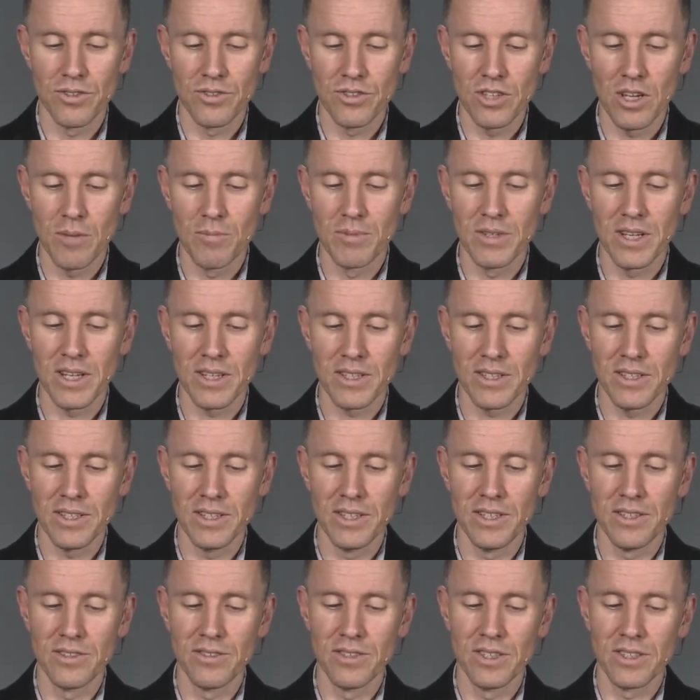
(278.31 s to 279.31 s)
subject
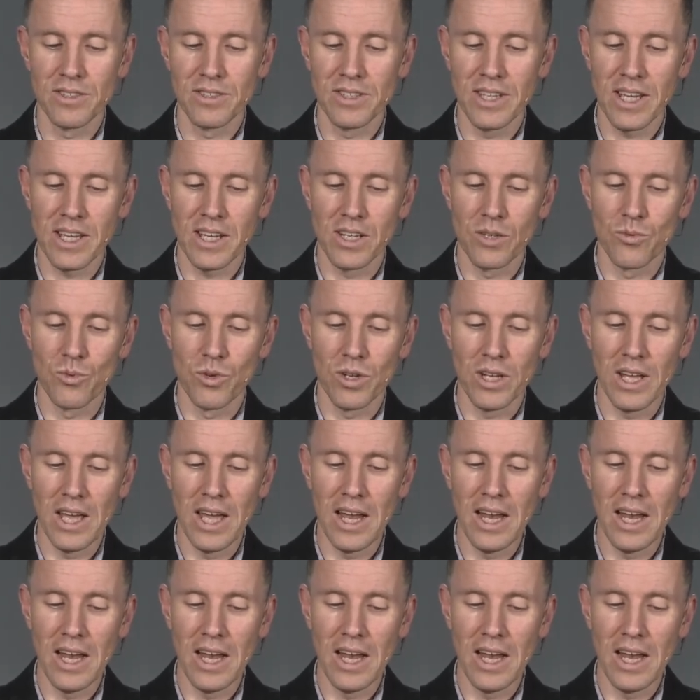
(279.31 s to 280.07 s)
is the second word,